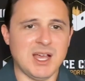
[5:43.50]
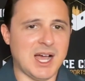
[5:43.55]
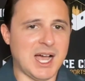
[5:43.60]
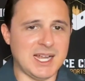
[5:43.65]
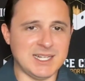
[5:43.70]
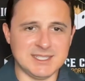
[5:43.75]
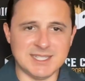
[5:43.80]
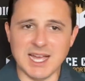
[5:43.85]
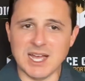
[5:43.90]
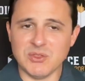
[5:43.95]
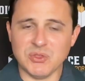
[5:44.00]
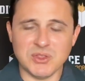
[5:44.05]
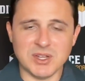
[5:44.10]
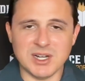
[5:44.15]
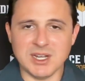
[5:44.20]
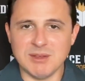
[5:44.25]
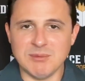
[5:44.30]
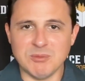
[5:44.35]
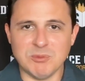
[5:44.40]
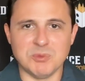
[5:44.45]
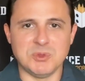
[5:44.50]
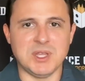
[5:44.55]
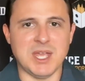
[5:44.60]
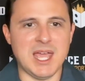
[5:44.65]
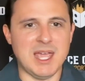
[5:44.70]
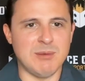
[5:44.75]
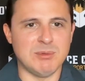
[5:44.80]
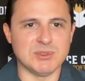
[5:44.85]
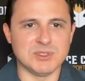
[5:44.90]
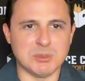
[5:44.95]
I doubt they're
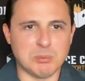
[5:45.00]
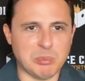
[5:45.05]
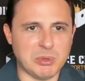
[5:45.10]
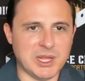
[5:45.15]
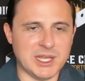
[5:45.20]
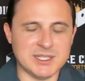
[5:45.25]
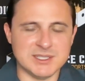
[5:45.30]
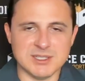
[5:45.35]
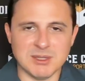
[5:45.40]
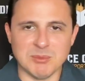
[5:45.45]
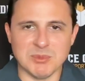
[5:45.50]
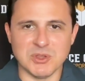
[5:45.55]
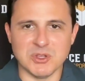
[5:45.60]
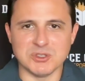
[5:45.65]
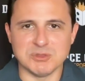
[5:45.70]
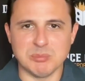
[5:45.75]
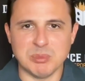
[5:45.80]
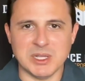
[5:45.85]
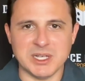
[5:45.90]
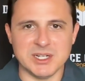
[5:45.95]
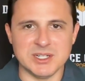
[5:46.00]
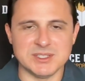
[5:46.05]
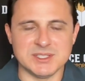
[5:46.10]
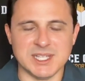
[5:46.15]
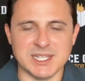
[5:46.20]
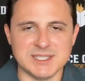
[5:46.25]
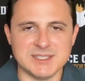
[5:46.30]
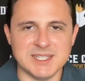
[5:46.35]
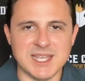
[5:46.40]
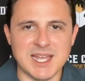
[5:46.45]
able to play some of those players.
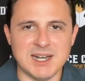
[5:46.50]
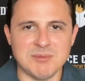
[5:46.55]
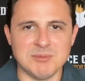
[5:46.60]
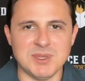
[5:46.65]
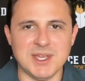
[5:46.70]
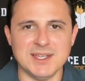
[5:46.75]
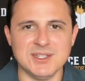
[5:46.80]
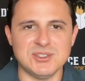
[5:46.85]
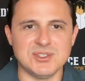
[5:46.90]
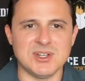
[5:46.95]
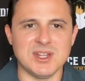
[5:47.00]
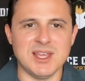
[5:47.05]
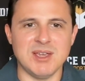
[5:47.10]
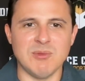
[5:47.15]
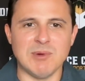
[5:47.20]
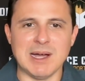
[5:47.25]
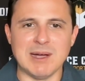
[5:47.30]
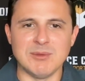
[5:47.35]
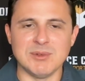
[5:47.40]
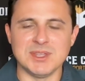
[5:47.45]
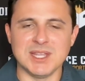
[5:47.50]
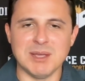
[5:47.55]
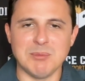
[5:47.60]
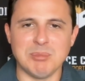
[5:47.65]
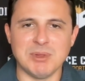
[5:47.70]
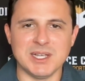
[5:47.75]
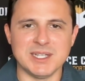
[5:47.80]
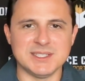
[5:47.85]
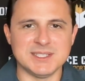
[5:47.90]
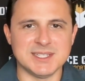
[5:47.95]
They sat them yesterday. Why would they
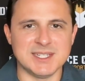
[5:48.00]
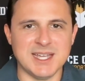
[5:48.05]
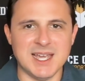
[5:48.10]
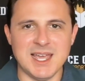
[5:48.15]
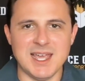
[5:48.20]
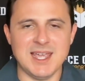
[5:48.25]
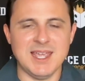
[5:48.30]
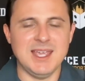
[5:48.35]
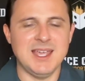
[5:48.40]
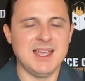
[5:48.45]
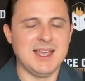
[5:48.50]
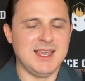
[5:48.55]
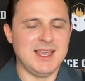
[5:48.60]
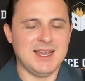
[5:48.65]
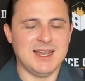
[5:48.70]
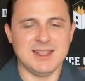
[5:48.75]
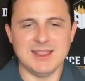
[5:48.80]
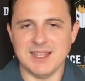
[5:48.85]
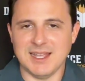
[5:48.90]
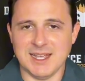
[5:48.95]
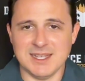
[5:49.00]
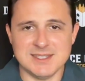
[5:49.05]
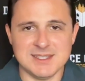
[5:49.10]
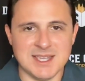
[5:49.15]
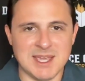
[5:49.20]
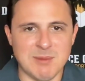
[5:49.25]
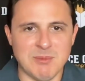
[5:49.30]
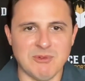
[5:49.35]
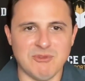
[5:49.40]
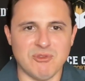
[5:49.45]
play today? The last
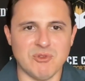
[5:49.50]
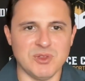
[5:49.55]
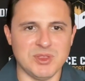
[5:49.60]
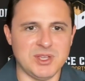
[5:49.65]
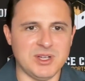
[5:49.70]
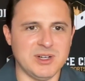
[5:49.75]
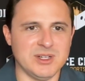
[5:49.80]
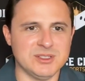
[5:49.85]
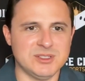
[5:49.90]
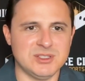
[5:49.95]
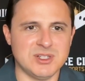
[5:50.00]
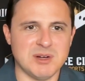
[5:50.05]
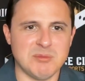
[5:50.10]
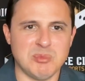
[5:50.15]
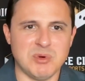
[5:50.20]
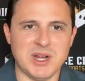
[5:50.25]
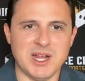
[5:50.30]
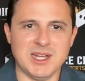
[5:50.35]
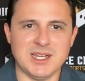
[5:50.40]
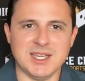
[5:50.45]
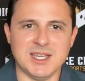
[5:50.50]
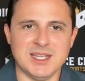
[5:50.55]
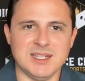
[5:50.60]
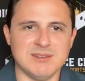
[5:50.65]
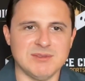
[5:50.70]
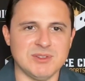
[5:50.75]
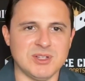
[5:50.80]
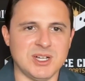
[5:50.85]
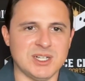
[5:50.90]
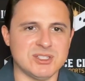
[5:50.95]
game before the All-Star break, Heat
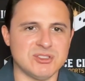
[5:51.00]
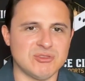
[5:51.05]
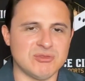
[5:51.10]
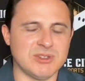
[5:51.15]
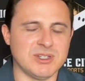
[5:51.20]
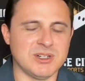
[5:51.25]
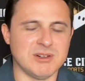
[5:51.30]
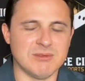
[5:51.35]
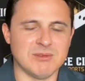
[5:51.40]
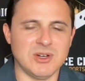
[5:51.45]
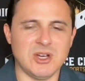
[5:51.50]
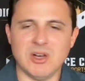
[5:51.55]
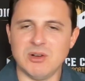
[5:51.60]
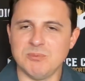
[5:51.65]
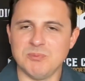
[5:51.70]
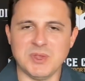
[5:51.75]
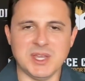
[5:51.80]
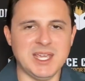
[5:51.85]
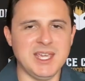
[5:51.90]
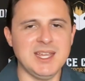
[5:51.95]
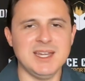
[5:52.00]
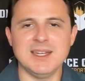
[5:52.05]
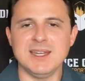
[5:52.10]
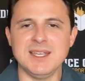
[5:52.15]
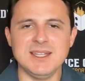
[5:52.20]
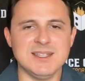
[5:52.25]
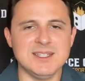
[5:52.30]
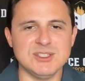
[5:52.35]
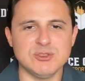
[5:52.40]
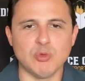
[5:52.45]
have lost 3 in a row. The Heat
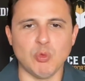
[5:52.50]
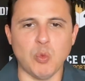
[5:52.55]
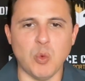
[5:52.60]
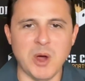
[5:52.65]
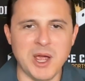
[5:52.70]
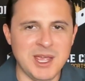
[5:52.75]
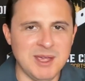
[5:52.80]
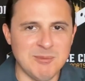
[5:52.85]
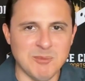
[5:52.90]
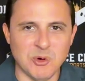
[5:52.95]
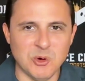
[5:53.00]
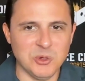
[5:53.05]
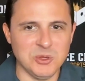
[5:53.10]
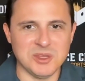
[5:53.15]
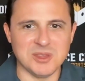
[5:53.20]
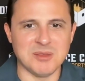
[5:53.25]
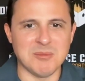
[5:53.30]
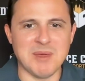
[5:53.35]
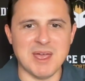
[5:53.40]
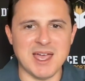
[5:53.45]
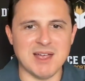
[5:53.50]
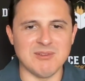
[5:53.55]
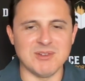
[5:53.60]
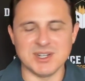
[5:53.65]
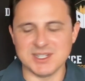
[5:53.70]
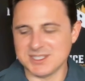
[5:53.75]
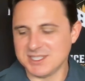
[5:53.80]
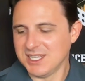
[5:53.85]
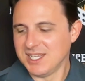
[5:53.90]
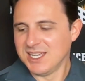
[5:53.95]
need this way more than the
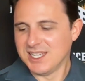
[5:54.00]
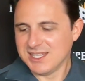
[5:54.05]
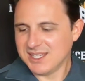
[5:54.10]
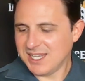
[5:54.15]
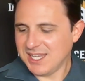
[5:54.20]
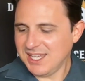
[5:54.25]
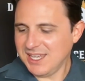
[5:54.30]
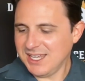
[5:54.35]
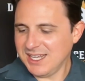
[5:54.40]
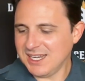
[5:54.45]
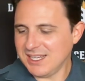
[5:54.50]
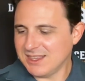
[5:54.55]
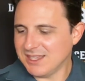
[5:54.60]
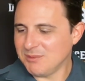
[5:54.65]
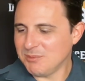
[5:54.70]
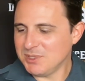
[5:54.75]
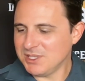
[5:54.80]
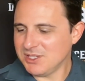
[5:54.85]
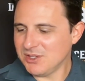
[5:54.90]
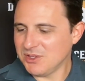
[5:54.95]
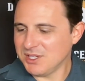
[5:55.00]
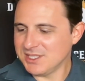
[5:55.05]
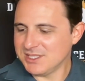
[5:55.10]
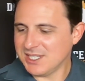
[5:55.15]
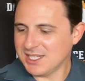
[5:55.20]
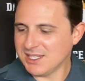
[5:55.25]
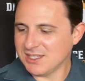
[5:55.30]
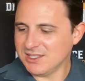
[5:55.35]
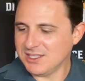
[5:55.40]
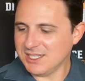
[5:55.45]
Mavericks. The Heat, let me go ahead and
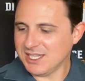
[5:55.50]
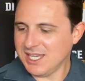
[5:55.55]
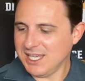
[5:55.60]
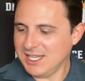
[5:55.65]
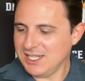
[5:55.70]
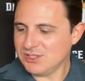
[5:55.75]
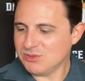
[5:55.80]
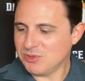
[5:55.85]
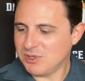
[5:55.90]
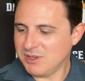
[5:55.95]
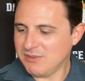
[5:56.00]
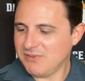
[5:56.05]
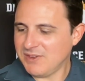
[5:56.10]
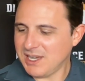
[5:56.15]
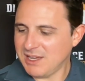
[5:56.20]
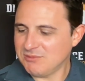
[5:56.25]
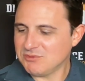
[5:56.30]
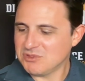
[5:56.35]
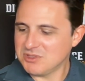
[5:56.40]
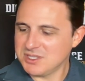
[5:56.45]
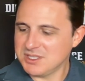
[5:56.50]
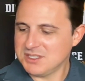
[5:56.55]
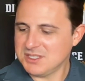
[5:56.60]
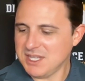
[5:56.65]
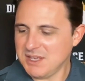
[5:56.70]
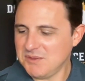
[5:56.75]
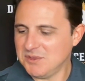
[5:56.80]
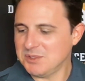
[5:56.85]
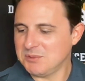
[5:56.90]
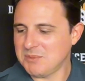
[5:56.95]
take a look. Heat
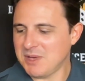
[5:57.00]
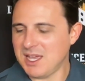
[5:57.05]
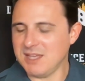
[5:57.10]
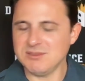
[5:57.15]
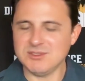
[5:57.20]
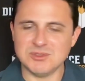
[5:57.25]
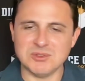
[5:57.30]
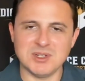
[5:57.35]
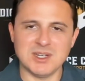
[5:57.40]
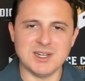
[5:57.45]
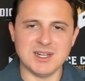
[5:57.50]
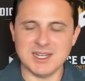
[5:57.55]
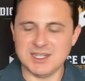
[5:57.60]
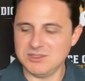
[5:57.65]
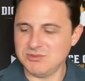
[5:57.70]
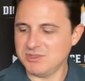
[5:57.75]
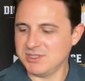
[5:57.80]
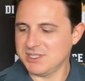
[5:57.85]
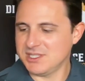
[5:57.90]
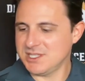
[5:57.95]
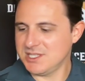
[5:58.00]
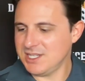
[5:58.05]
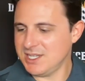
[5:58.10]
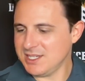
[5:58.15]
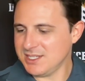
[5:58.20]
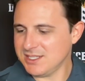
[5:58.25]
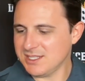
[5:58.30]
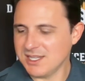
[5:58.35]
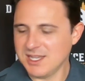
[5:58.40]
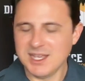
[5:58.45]
25-27, Mavs
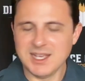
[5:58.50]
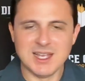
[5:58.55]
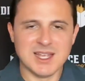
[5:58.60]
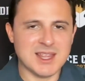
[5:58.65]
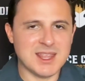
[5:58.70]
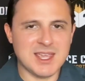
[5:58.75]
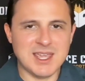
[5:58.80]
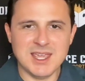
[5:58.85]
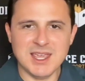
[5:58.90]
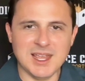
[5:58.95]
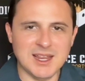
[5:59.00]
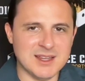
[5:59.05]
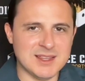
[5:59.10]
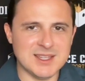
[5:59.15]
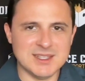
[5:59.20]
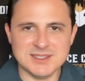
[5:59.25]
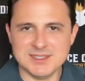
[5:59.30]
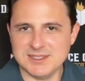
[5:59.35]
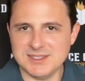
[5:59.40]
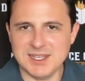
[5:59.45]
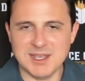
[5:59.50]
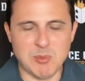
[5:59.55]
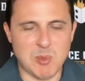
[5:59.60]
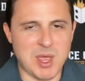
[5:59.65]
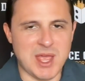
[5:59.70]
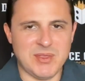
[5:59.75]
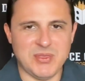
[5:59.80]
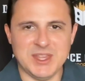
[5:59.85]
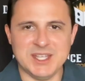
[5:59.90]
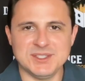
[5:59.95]
29-26. The Heat, this is it,
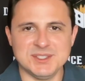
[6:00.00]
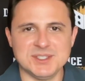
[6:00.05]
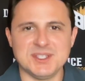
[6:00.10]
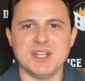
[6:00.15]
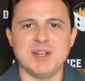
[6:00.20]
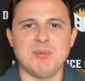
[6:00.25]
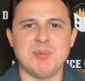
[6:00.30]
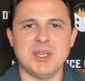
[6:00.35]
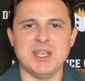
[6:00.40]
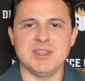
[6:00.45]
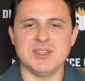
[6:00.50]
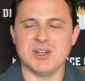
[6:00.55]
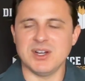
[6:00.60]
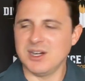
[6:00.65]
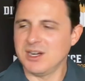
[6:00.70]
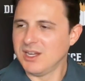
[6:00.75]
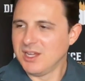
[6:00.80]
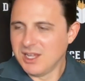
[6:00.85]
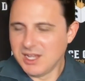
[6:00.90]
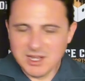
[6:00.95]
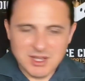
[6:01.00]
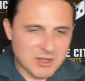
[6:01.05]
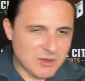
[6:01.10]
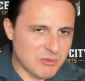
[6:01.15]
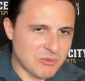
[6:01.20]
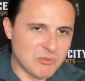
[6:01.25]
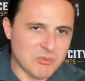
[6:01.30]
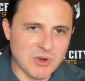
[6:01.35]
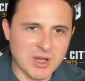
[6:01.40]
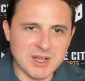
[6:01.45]
man. This is going to be their
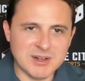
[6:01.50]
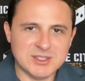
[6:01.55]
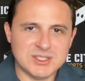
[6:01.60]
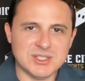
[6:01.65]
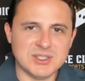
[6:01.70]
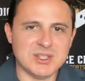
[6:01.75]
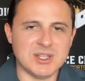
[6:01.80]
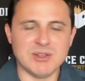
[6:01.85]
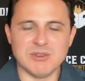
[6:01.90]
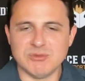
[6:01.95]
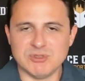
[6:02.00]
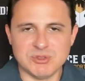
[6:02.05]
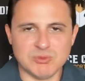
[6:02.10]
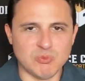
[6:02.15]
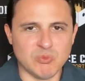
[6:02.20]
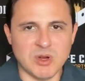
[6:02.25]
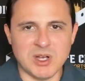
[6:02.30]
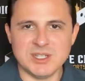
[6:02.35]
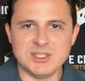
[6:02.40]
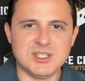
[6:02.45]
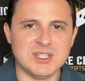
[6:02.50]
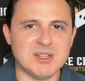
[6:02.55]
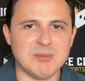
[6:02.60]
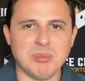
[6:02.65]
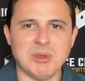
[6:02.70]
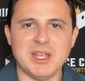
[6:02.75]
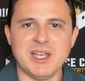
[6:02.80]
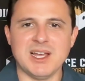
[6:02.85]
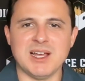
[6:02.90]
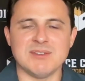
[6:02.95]
run to the
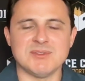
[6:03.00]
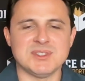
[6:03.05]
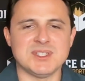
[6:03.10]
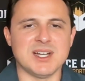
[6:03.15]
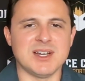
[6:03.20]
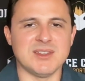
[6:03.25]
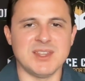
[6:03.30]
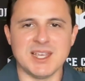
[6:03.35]
playoffs there.